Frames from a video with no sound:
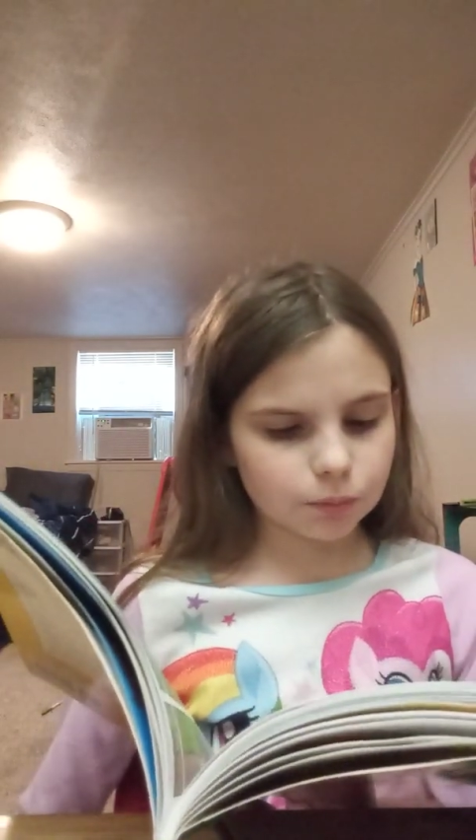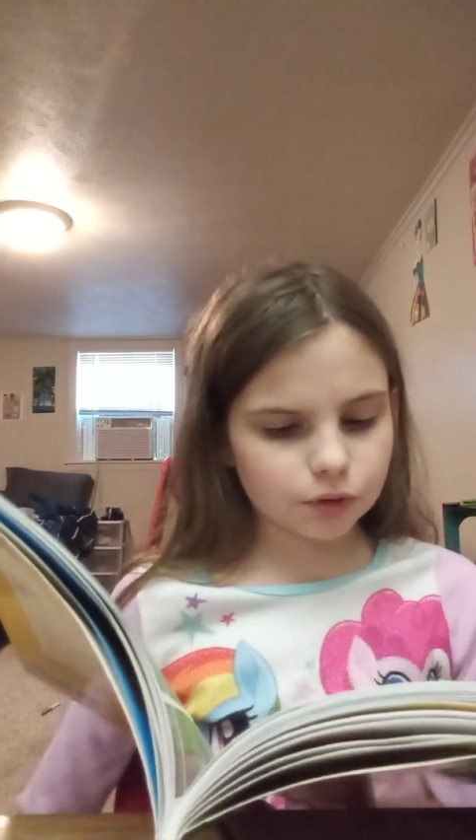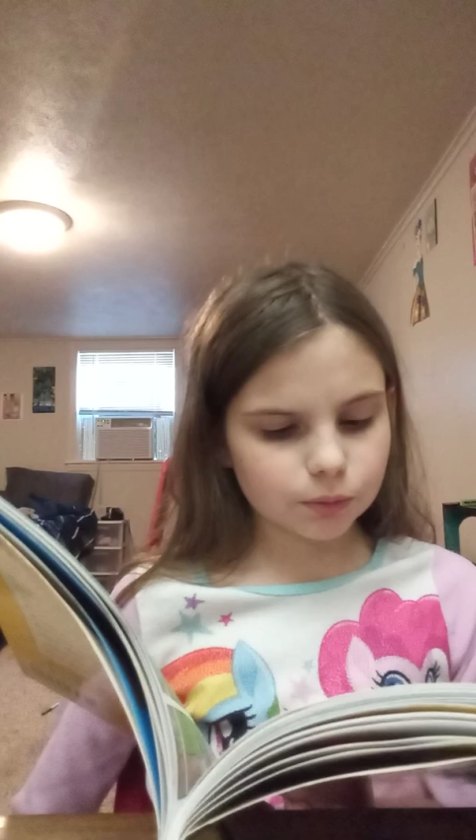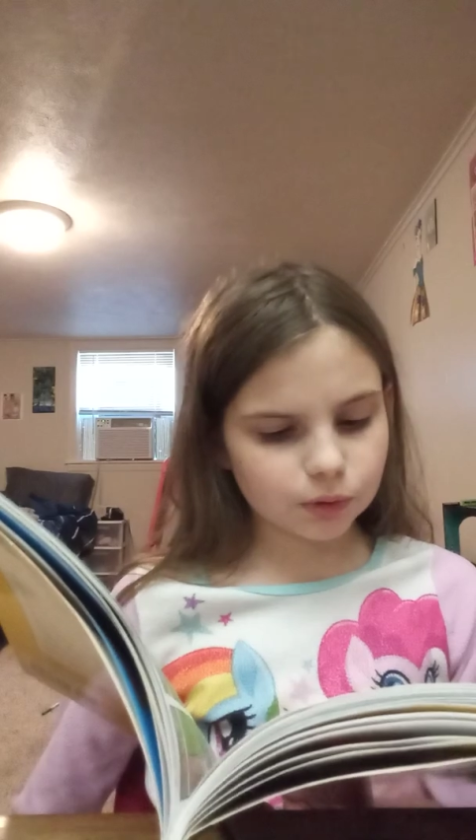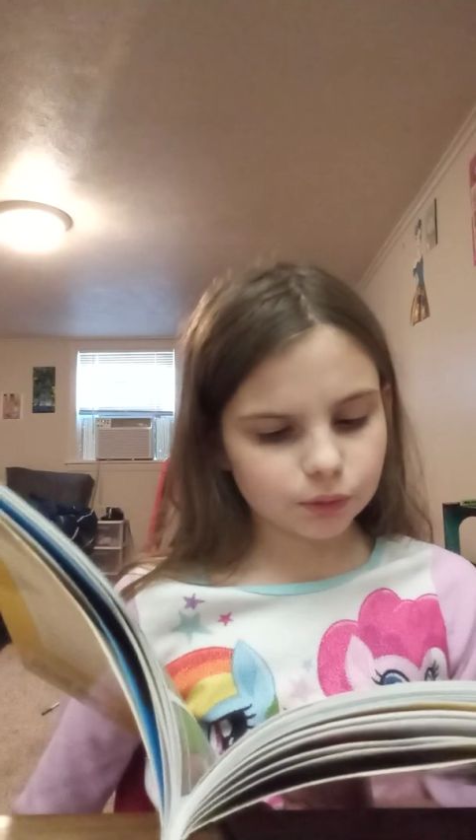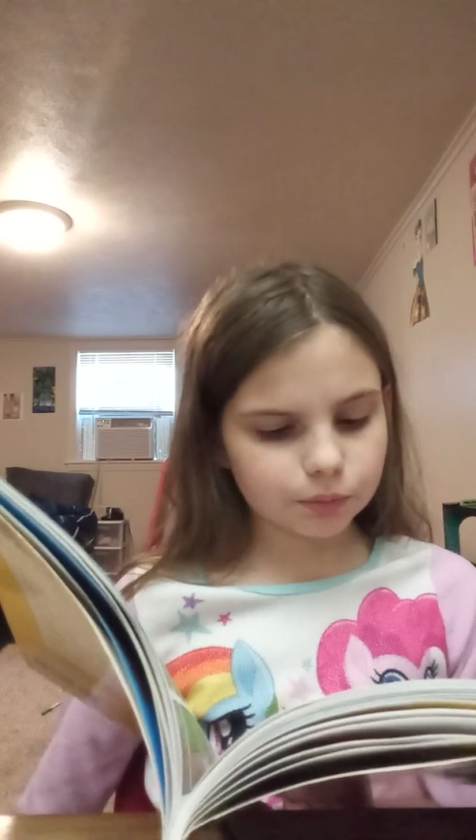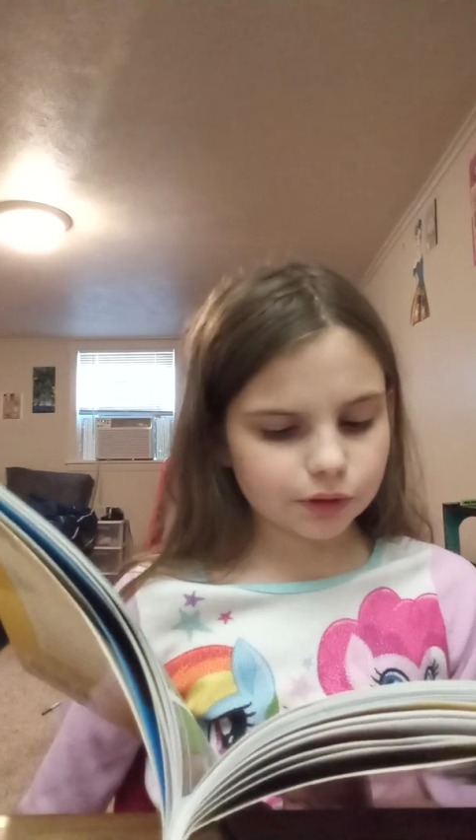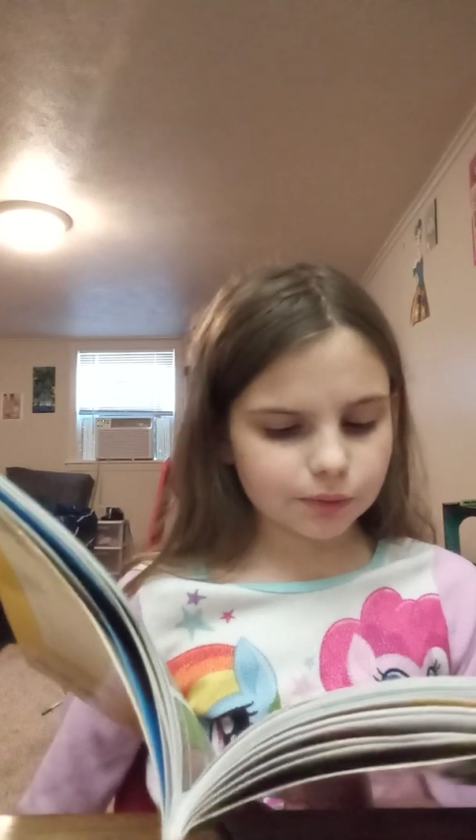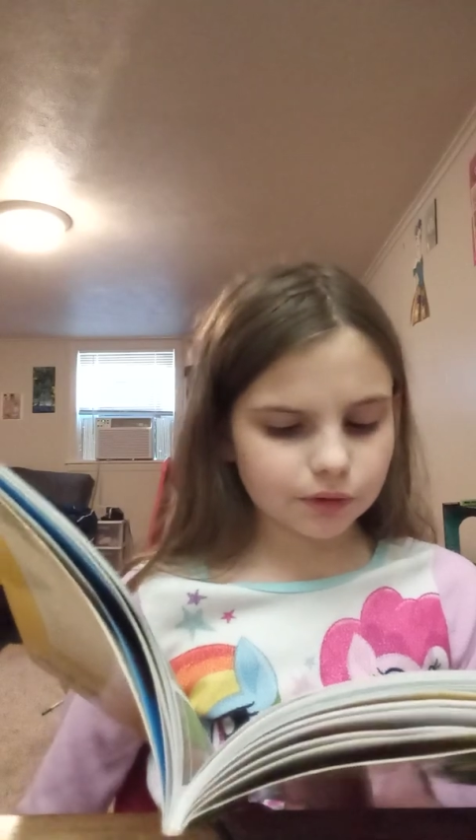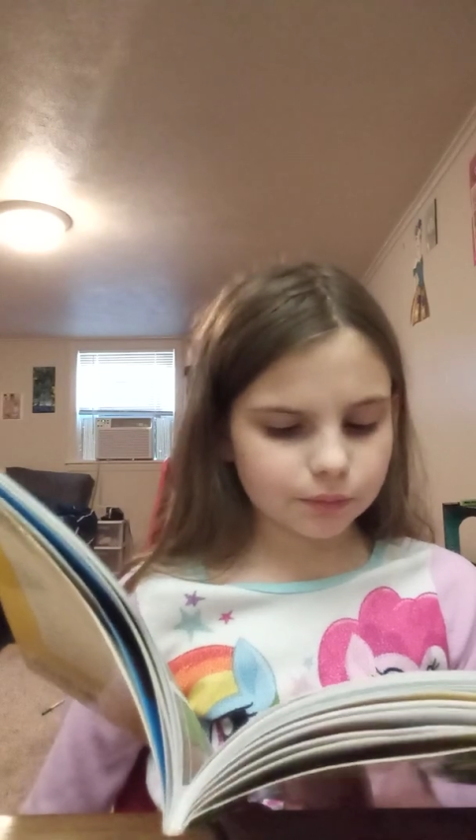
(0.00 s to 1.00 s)
Pretty bird, pretty
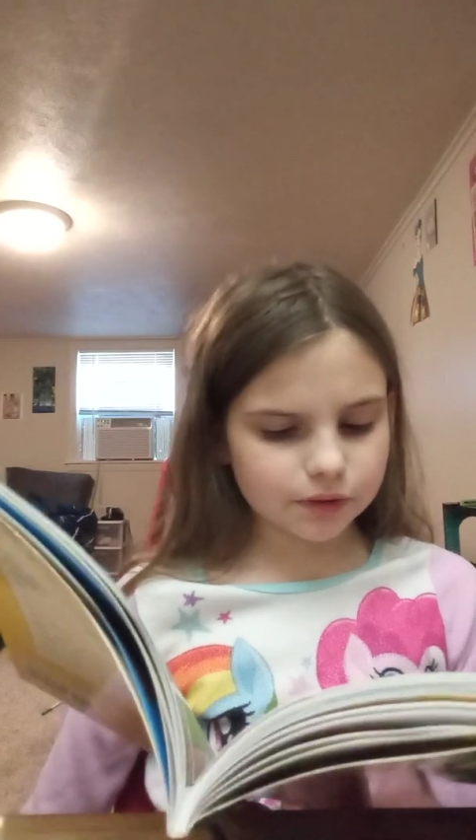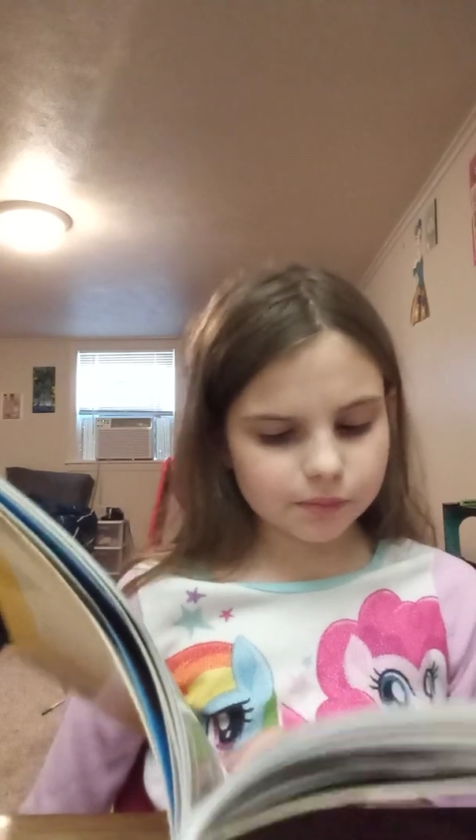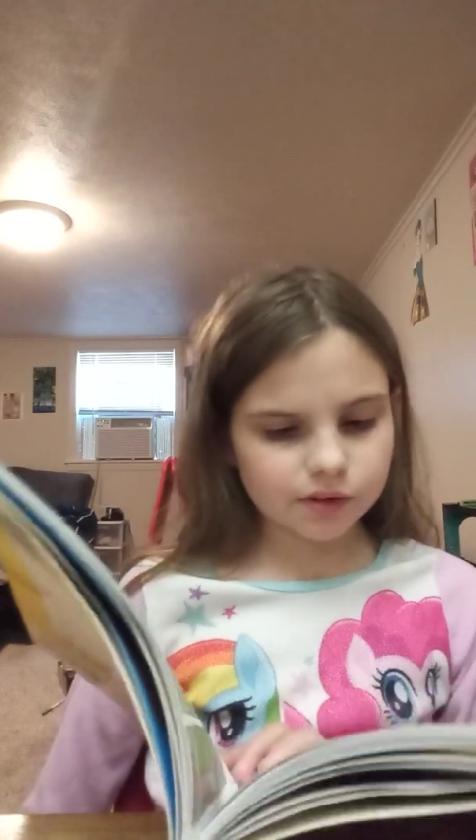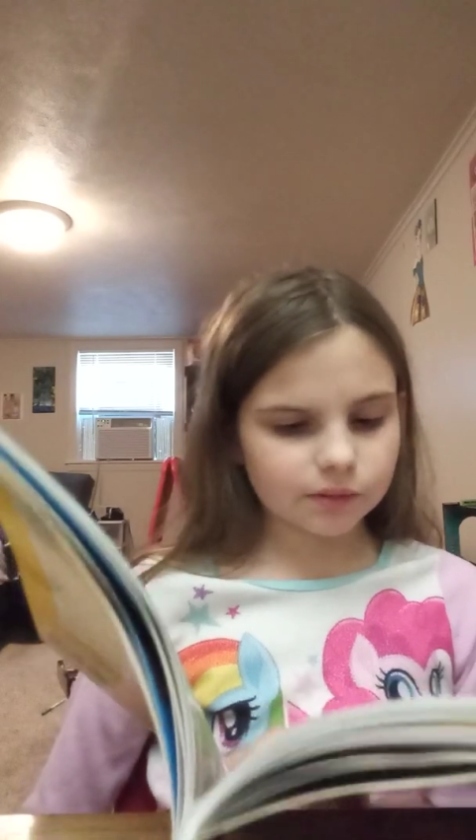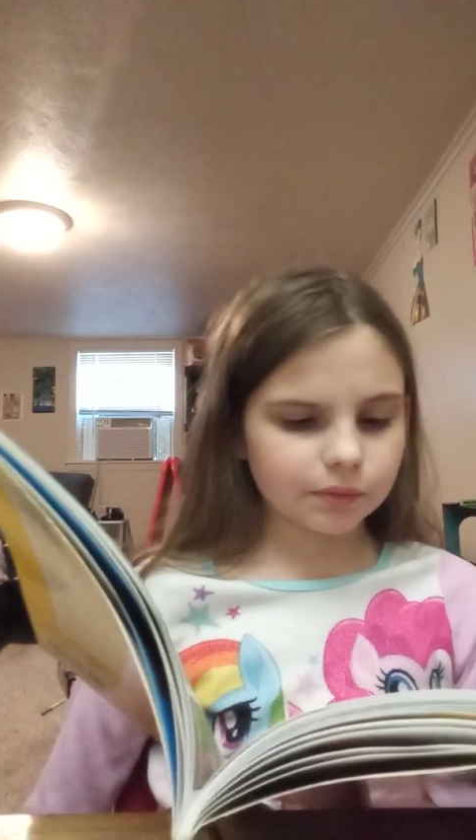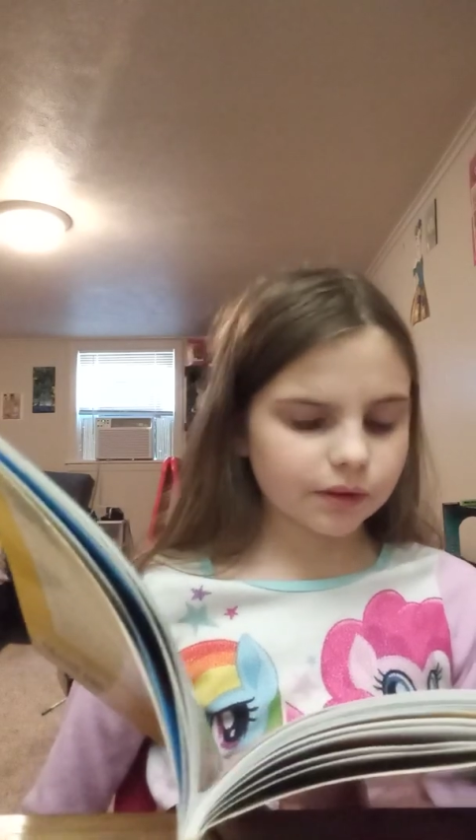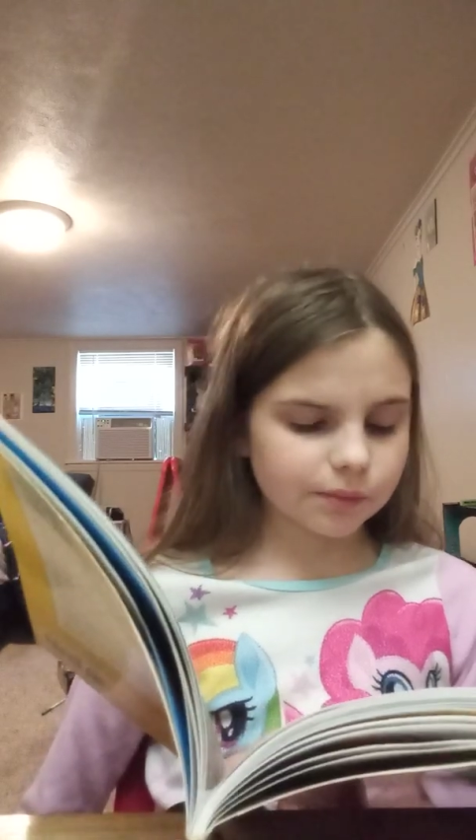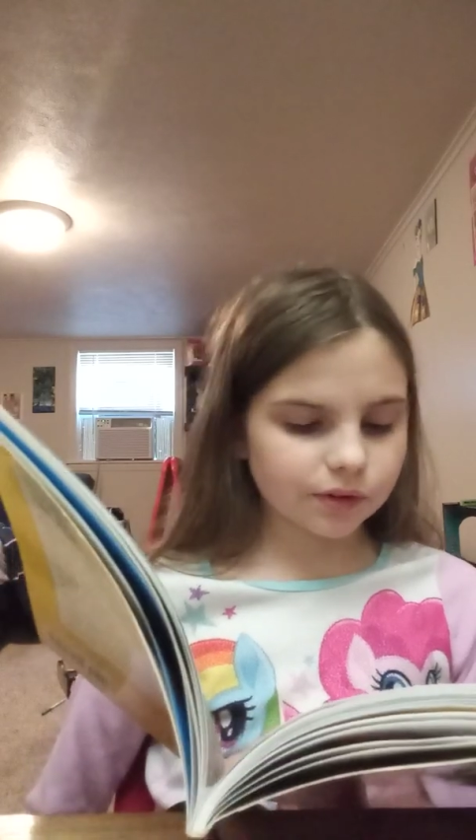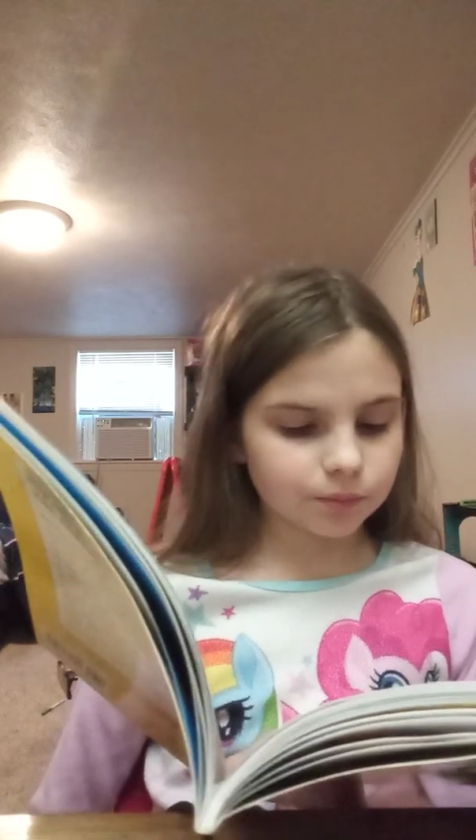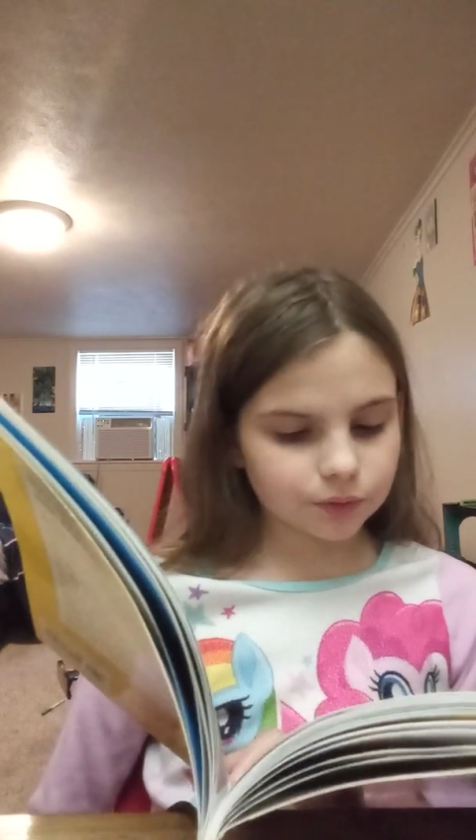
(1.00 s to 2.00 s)
bird, pretty bird, pretty bird,